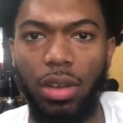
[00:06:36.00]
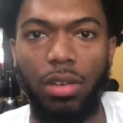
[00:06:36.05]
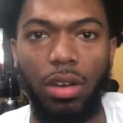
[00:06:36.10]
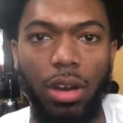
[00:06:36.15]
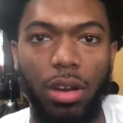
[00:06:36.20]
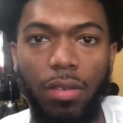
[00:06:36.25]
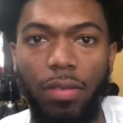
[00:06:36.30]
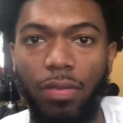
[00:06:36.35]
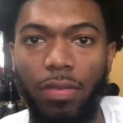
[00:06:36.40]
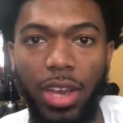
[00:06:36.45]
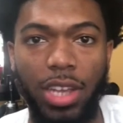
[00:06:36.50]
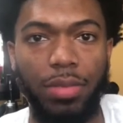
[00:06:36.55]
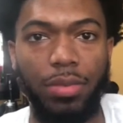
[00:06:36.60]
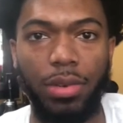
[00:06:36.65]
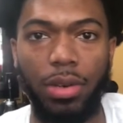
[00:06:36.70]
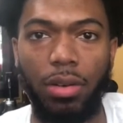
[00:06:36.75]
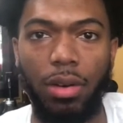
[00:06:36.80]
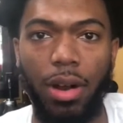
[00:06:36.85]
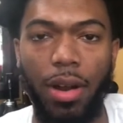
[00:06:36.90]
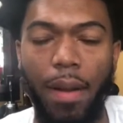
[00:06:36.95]
Facebook,
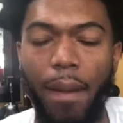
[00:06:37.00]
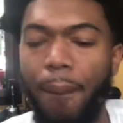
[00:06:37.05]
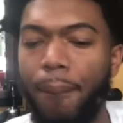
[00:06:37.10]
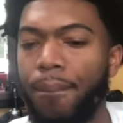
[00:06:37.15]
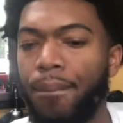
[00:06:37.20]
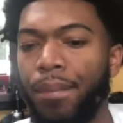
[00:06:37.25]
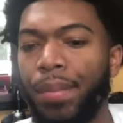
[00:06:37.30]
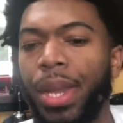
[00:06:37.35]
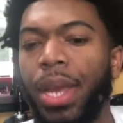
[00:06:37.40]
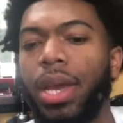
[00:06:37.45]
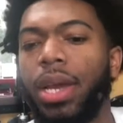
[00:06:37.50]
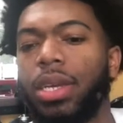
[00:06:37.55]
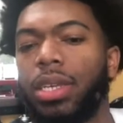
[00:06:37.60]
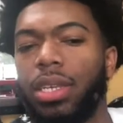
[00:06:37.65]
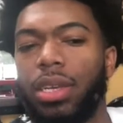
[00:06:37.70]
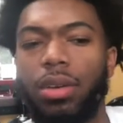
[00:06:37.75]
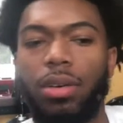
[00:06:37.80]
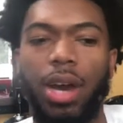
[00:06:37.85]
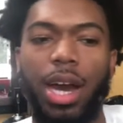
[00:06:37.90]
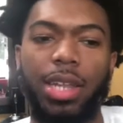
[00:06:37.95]
right?
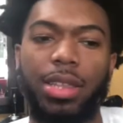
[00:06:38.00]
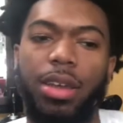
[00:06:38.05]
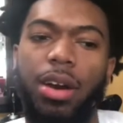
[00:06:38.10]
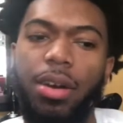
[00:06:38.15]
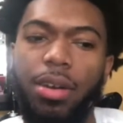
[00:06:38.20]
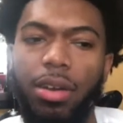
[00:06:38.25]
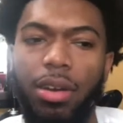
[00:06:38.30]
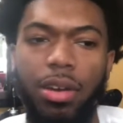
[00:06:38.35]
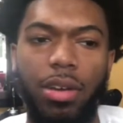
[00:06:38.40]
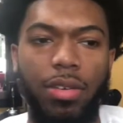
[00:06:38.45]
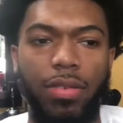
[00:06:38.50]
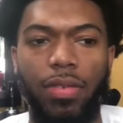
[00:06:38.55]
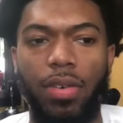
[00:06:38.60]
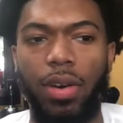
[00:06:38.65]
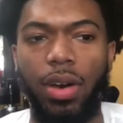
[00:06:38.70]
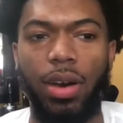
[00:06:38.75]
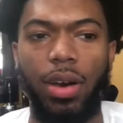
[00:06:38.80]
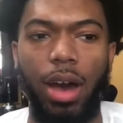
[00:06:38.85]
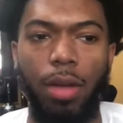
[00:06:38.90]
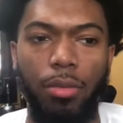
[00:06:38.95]
So I thought of,
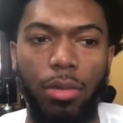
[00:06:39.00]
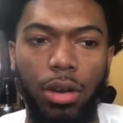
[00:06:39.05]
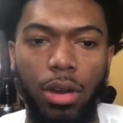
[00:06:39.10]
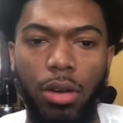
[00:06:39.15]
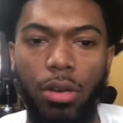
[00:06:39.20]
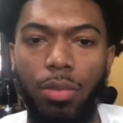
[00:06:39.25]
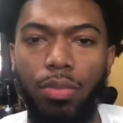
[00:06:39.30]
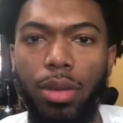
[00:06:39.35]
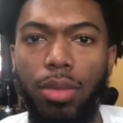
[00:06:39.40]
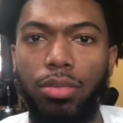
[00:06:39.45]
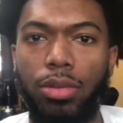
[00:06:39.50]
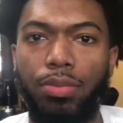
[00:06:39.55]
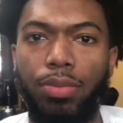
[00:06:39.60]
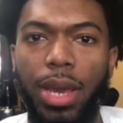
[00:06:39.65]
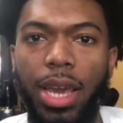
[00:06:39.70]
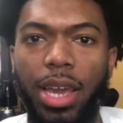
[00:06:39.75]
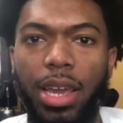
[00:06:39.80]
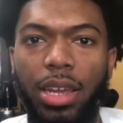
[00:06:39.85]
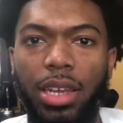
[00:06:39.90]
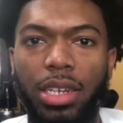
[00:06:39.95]
I'm gonna go to people's
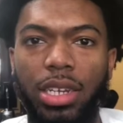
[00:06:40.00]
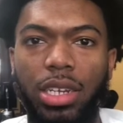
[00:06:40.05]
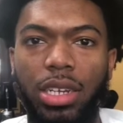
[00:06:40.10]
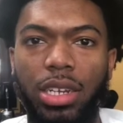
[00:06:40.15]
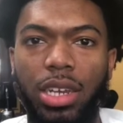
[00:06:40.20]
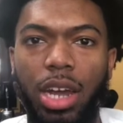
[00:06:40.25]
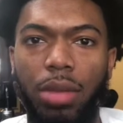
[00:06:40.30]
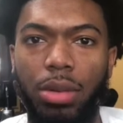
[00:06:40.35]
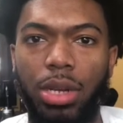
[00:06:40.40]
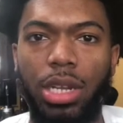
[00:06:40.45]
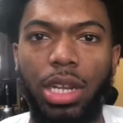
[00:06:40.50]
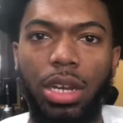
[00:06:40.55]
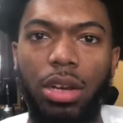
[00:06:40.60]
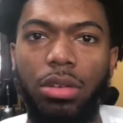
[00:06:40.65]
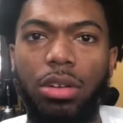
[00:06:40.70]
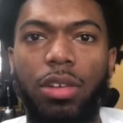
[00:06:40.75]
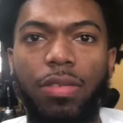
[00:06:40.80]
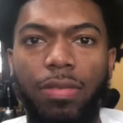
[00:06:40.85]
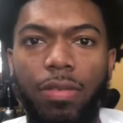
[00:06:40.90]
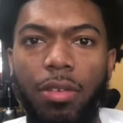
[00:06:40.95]
page, I'm gonna click on
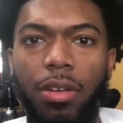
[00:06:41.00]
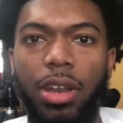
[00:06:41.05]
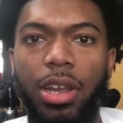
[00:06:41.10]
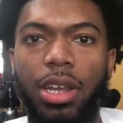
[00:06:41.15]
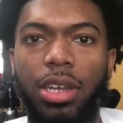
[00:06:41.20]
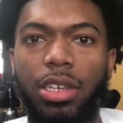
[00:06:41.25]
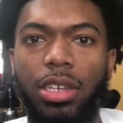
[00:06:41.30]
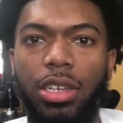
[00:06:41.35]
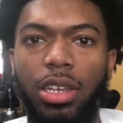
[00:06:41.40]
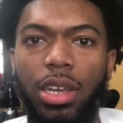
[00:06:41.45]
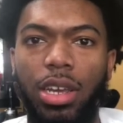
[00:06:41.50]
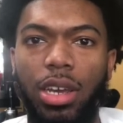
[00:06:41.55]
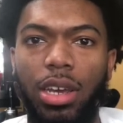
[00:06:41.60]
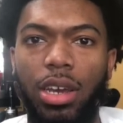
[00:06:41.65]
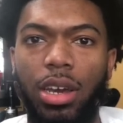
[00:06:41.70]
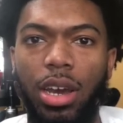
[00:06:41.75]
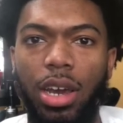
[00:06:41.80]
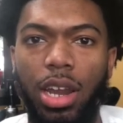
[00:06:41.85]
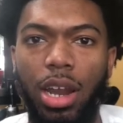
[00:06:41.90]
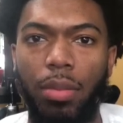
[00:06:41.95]
their friends,
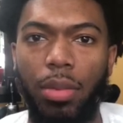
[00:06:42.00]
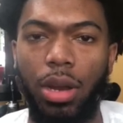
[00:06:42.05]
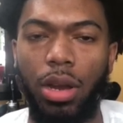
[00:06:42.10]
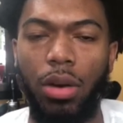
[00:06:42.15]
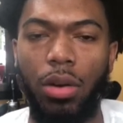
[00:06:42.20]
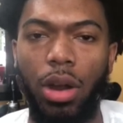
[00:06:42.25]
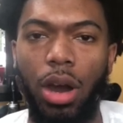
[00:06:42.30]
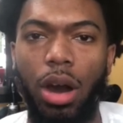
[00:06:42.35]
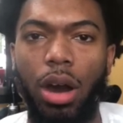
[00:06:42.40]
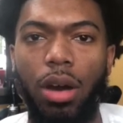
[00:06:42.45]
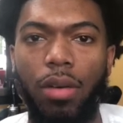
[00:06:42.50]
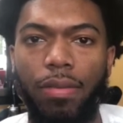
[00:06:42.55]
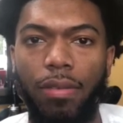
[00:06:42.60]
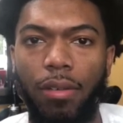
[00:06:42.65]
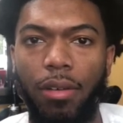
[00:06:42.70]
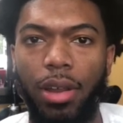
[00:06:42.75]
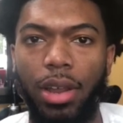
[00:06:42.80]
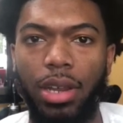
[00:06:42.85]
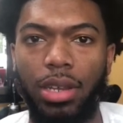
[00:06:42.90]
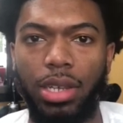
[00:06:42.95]
and I'm gonna go to all
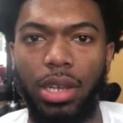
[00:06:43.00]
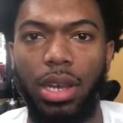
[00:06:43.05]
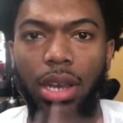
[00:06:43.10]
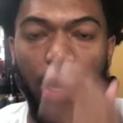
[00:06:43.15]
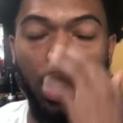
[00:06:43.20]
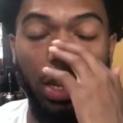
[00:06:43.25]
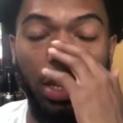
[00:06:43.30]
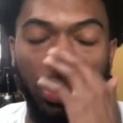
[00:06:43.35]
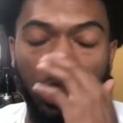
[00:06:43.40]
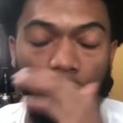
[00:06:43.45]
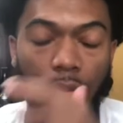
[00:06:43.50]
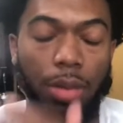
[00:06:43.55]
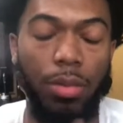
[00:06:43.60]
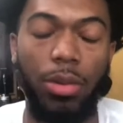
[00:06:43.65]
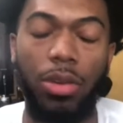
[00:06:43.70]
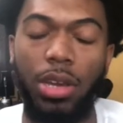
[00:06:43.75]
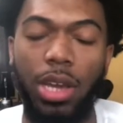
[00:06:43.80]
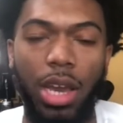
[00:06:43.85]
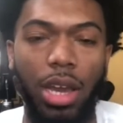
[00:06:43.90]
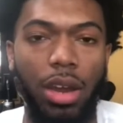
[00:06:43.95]
friends. Some people you
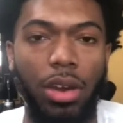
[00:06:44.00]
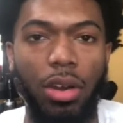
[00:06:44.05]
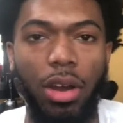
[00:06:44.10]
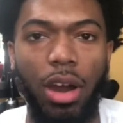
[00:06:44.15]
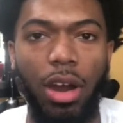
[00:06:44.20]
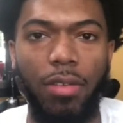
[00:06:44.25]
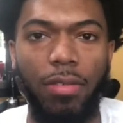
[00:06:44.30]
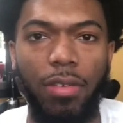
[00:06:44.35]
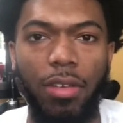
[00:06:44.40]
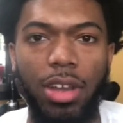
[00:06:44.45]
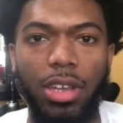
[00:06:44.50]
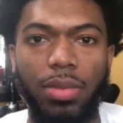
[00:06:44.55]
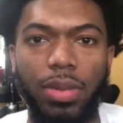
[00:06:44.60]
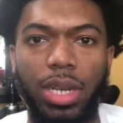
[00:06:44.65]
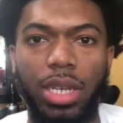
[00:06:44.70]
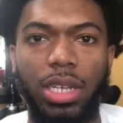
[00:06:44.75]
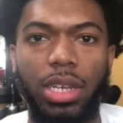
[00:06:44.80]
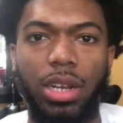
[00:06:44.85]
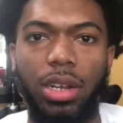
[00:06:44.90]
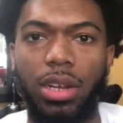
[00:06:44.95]
can't go to all friends
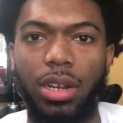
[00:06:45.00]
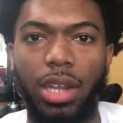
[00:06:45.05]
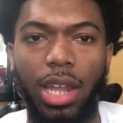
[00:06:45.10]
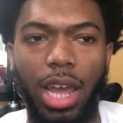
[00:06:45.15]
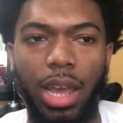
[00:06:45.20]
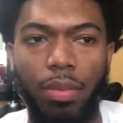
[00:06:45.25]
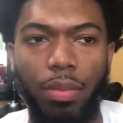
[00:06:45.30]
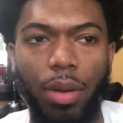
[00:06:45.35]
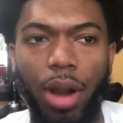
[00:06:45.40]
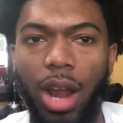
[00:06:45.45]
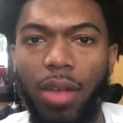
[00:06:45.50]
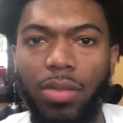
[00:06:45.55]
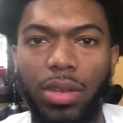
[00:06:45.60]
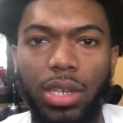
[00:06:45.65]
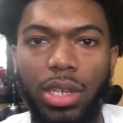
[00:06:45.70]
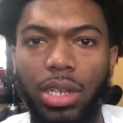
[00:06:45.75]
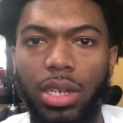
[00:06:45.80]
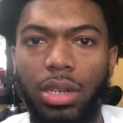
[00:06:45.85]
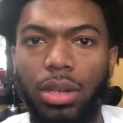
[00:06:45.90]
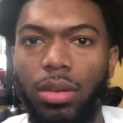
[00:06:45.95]
because they're in like
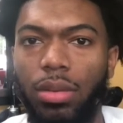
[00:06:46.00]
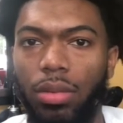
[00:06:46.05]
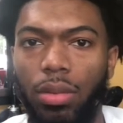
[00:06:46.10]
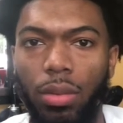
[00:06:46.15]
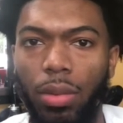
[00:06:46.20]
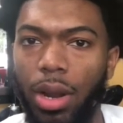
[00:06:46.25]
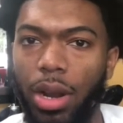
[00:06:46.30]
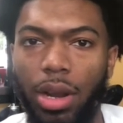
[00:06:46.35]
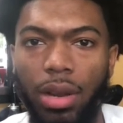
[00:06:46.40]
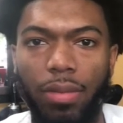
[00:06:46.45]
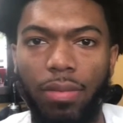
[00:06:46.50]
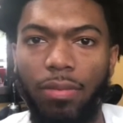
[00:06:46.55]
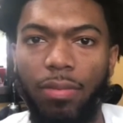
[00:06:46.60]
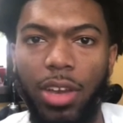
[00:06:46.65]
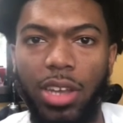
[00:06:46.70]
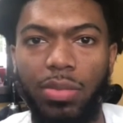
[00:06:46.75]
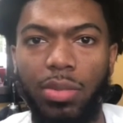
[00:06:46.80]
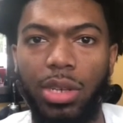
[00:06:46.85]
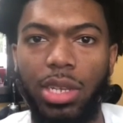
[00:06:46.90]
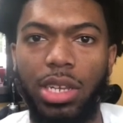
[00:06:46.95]
privacy, the way their
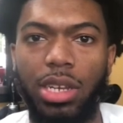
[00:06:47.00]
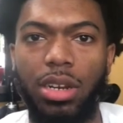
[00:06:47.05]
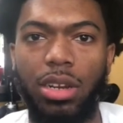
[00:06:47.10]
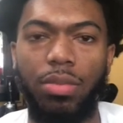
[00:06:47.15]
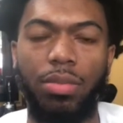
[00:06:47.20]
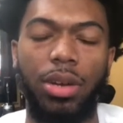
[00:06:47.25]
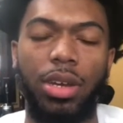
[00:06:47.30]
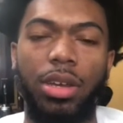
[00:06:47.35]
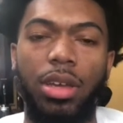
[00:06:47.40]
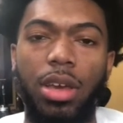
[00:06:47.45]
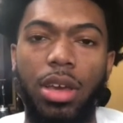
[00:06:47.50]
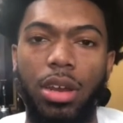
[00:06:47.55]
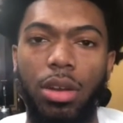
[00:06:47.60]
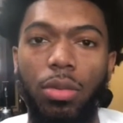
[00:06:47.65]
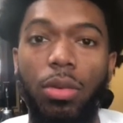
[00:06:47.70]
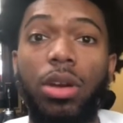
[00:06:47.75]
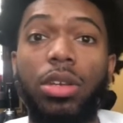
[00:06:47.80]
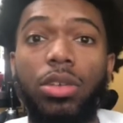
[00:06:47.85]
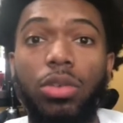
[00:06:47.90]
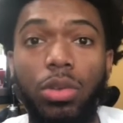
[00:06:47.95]
Facebook's set up, but the
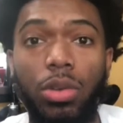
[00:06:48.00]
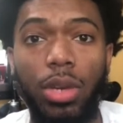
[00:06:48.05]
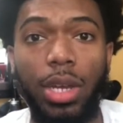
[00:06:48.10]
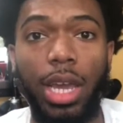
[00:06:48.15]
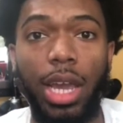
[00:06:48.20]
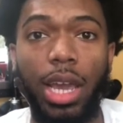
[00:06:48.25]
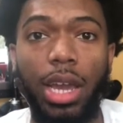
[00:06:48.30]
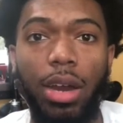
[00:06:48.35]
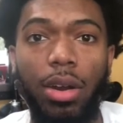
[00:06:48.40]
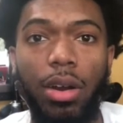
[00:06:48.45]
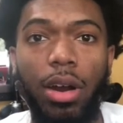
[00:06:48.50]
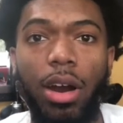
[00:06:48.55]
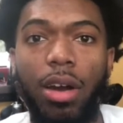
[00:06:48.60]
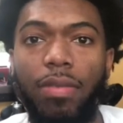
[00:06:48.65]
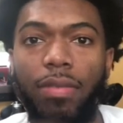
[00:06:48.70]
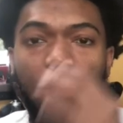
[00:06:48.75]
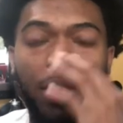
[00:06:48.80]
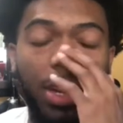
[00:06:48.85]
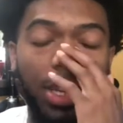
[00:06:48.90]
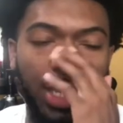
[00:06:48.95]
ones who you can go to all
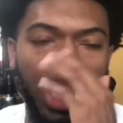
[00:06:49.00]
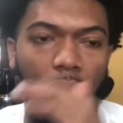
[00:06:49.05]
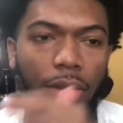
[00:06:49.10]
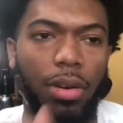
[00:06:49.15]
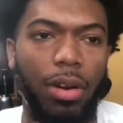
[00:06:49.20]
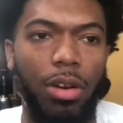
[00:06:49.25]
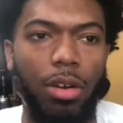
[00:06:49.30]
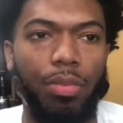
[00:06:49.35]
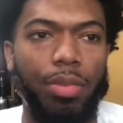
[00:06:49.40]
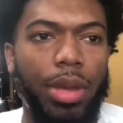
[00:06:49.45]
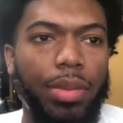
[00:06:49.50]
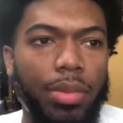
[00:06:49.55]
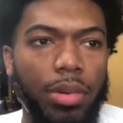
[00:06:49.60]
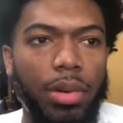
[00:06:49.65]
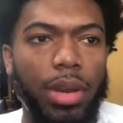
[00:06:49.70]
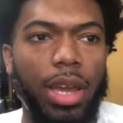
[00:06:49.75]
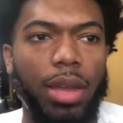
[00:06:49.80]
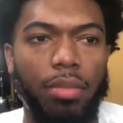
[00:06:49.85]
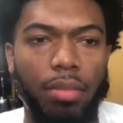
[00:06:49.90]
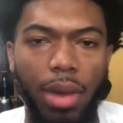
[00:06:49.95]
friends, I would go to people
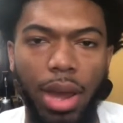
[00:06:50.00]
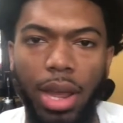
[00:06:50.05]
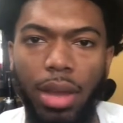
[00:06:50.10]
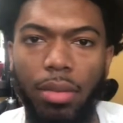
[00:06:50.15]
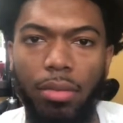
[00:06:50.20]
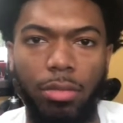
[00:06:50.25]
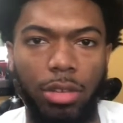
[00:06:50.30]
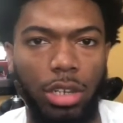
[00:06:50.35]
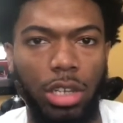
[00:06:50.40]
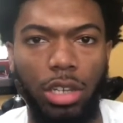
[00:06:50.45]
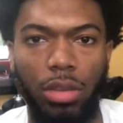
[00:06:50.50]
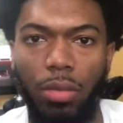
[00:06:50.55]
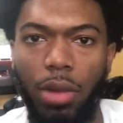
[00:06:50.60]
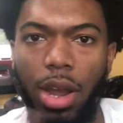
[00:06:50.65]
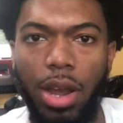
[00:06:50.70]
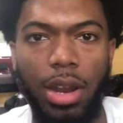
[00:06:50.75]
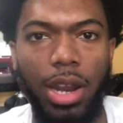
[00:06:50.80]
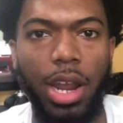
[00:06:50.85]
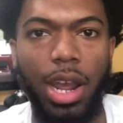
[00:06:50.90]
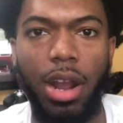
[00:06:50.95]
in my
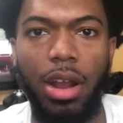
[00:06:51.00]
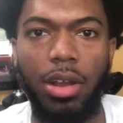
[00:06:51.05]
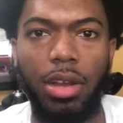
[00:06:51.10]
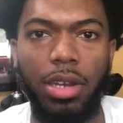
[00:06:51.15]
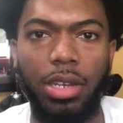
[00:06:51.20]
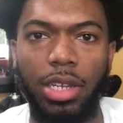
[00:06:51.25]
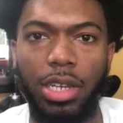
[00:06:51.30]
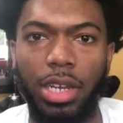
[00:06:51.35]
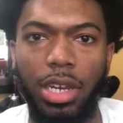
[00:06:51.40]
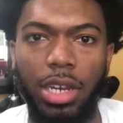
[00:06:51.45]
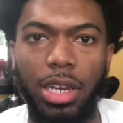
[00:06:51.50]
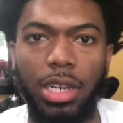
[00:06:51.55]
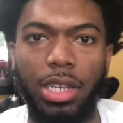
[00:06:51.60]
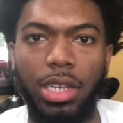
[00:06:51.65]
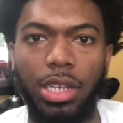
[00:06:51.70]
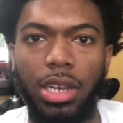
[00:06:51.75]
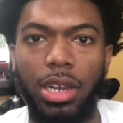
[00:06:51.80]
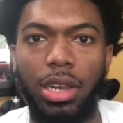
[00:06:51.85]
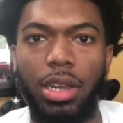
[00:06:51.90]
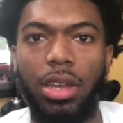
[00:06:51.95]
surrounding areas and in this city.